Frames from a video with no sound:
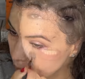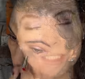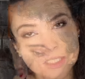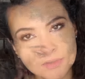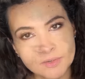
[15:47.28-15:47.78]

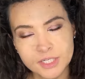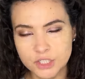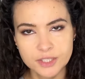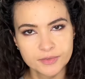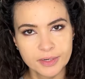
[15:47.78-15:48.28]
This
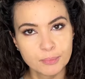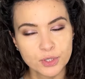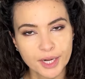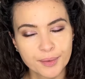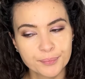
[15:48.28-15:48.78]
foundation is very
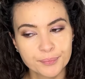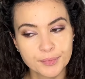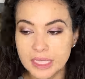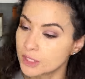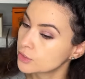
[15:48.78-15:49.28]
pretty.
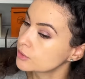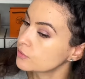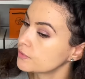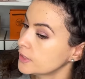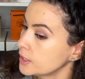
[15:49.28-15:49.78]
It's just
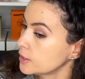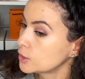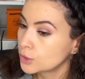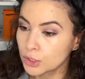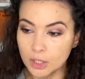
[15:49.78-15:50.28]

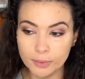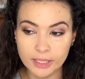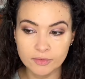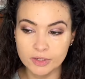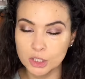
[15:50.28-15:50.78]
very
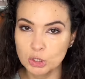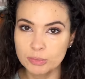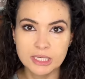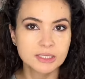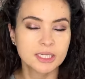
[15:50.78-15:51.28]
glowy, very
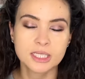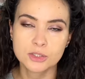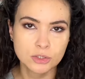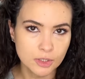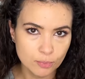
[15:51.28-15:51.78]
luminous. Like,
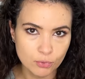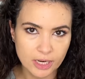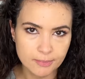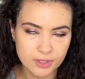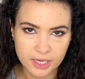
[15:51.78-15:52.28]
you saw the
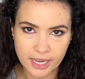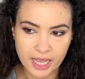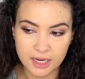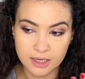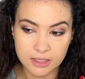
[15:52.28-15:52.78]
primer that I
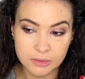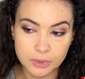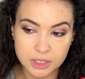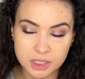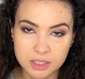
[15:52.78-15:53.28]
added. It
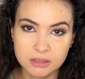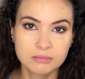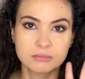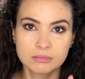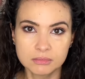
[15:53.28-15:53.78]

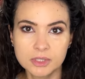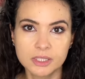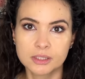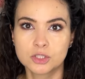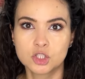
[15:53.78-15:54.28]
wasn't
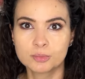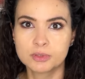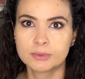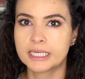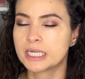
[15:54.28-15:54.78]
like a
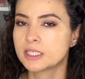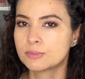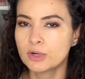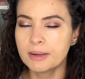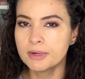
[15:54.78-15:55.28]
super
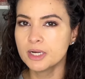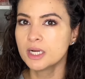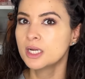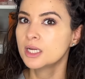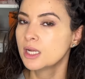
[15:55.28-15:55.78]
radiant
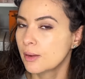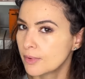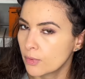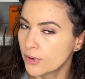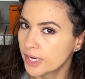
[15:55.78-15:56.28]
primer. I'm
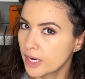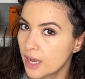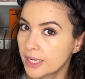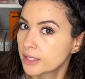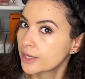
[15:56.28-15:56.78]
not wearing any
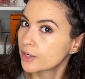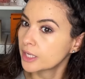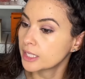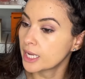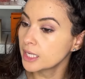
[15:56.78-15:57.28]
highlighter
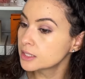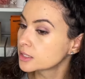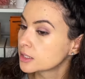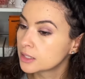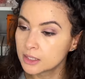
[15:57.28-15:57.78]

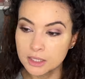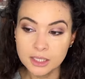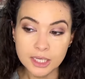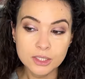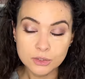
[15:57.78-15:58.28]
yet.
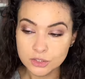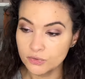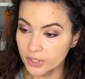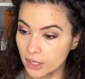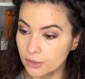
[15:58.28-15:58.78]
It looks
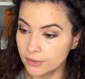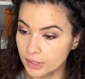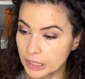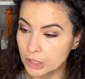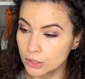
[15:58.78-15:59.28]
very
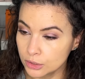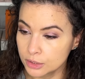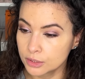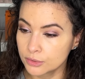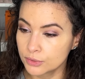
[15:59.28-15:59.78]
healthy. It
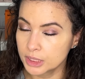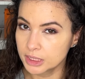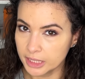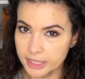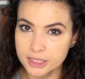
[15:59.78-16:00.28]
looks
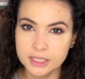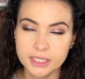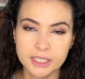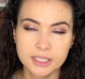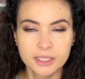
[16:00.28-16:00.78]
second
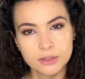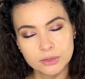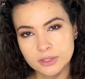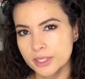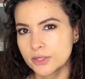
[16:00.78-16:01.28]
skin. It
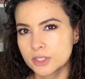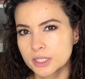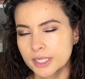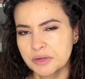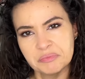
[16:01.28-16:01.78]
looks like your
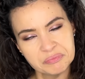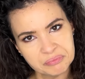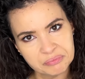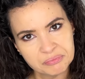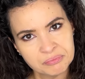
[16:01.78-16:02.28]

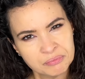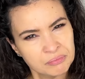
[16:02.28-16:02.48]
skin.